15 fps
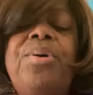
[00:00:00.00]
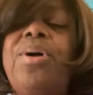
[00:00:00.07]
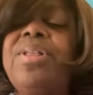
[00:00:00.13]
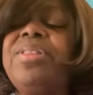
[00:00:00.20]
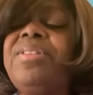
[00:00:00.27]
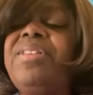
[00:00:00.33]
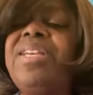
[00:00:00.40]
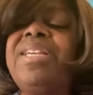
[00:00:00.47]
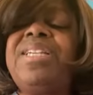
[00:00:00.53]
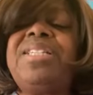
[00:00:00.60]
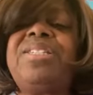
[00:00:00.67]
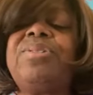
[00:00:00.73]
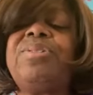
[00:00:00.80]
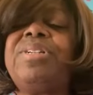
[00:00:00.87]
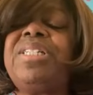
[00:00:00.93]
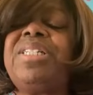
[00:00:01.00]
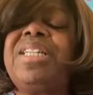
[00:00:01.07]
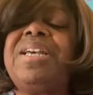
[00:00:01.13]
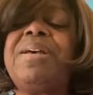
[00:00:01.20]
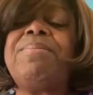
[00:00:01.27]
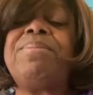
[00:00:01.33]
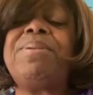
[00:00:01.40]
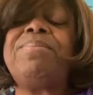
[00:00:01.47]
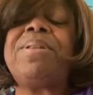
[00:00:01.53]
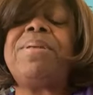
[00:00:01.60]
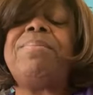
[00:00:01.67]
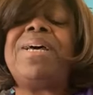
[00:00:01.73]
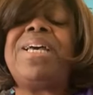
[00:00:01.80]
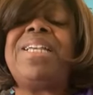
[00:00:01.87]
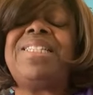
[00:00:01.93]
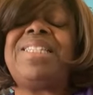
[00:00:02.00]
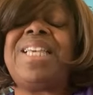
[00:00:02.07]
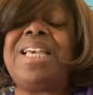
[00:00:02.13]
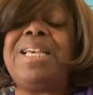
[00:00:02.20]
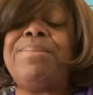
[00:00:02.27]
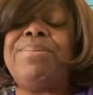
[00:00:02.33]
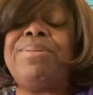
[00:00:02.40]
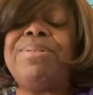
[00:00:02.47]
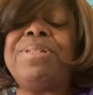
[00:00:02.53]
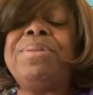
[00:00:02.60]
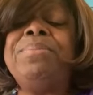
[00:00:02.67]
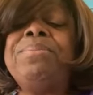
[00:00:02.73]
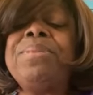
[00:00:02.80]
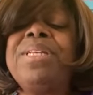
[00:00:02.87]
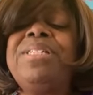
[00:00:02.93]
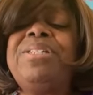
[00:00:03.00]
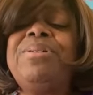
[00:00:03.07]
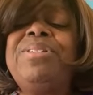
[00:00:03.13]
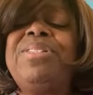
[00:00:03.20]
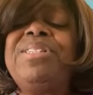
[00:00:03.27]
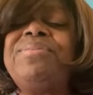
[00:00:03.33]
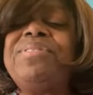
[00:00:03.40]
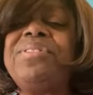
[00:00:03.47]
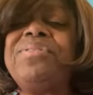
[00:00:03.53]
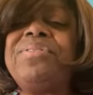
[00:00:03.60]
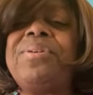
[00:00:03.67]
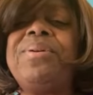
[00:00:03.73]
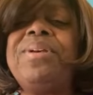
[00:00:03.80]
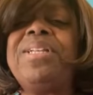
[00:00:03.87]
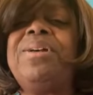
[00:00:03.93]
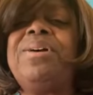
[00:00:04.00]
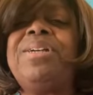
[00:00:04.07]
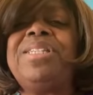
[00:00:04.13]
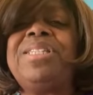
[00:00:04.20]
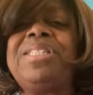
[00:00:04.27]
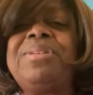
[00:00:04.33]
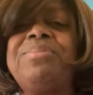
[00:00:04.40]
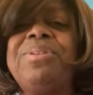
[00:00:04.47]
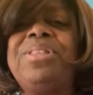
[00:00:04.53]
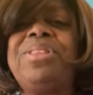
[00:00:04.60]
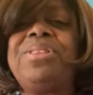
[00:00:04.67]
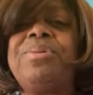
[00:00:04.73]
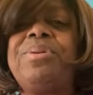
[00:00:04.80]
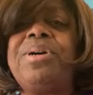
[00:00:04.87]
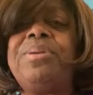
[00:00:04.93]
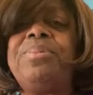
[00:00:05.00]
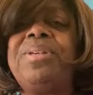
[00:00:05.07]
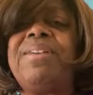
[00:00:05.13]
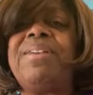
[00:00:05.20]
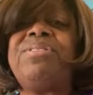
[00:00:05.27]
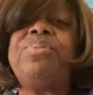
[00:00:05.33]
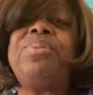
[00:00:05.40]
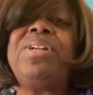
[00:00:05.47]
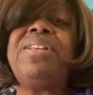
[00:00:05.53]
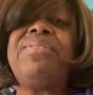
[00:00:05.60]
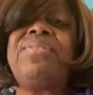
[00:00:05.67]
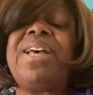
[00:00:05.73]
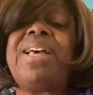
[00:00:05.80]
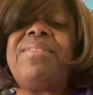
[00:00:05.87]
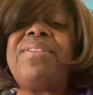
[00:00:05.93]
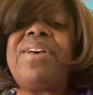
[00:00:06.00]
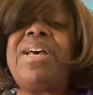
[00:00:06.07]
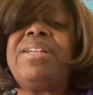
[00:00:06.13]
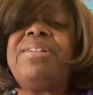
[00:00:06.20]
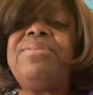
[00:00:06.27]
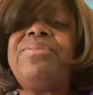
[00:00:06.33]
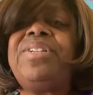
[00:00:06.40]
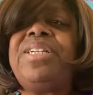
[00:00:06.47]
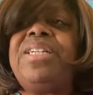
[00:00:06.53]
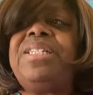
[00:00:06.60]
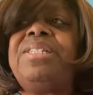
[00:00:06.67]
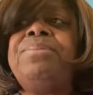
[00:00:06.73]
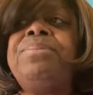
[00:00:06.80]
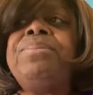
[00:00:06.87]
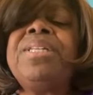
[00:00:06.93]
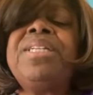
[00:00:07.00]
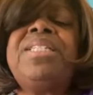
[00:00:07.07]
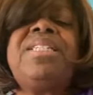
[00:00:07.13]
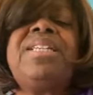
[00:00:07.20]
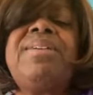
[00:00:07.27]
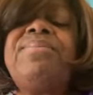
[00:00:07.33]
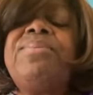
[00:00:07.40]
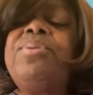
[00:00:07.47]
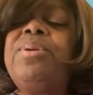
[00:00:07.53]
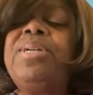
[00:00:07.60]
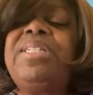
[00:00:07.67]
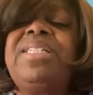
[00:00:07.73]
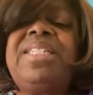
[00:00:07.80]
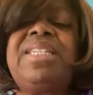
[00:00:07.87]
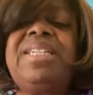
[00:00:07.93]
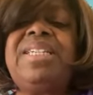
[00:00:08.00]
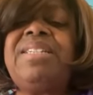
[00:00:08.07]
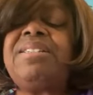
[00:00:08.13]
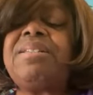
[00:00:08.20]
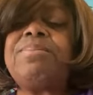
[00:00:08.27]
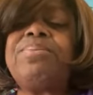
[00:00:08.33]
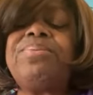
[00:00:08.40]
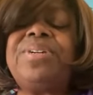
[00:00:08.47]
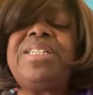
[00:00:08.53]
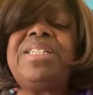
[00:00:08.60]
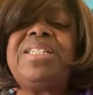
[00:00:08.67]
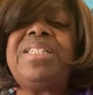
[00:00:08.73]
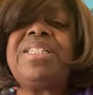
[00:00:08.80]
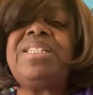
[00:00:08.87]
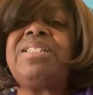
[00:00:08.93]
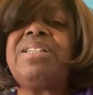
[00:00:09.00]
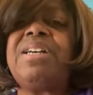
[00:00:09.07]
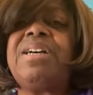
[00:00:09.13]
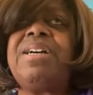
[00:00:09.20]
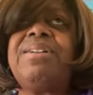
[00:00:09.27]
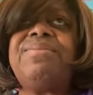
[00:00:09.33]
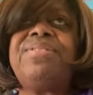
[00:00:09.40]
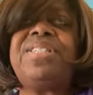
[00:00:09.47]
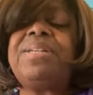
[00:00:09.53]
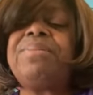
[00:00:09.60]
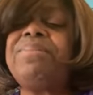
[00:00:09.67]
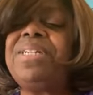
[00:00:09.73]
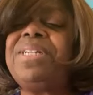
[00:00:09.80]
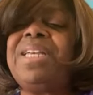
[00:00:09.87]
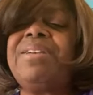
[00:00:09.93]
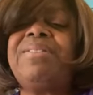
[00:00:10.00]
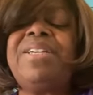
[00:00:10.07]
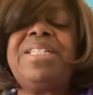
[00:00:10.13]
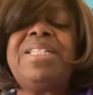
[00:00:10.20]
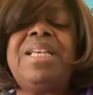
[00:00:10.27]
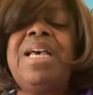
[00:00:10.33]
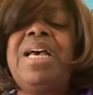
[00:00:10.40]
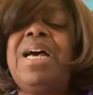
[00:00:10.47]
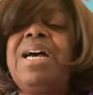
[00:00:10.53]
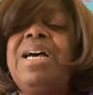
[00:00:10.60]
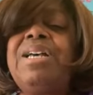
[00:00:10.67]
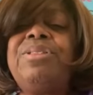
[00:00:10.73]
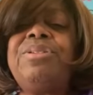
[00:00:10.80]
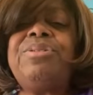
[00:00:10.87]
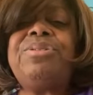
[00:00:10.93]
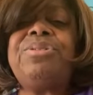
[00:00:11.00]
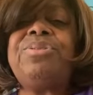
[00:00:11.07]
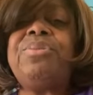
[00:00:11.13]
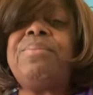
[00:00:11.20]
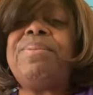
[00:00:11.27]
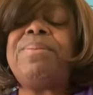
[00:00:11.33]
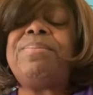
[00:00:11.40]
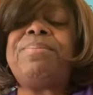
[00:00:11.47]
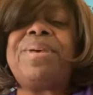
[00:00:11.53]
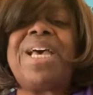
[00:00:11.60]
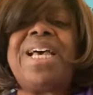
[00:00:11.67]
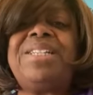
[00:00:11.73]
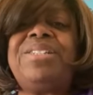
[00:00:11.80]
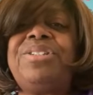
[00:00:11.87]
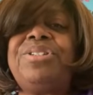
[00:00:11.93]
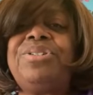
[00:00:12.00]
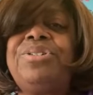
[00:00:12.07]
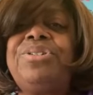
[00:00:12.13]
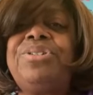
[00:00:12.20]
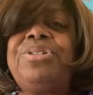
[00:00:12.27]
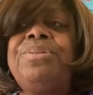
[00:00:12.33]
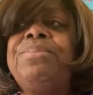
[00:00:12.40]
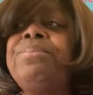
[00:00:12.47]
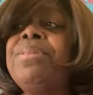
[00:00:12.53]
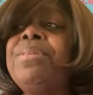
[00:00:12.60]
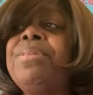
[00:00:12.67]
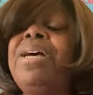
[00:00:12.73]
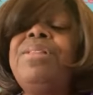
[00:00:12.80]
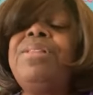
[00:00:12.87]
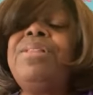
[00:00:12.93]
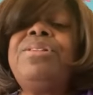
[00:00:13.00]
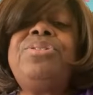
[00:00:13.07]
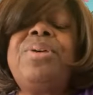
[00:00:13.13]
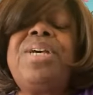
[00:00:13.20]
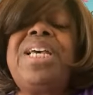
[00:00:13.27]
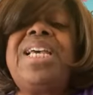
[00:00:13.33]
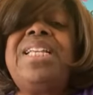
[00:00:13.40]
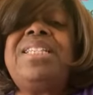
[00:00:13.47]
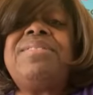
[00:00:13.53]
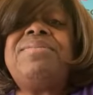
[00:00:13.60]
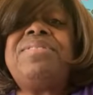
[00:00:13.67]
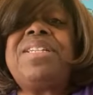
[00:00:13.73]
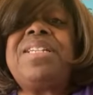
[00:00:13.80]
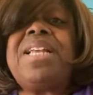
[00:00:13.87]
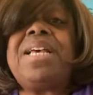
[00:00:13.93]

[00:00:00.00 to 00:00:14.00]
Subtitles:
all. Tickets are on sale. People are buying tables. So it's even growing larger than we thought. We have 25 honorees, some who are deans and presidents of seminaries, others who have been pastors, others who are heads of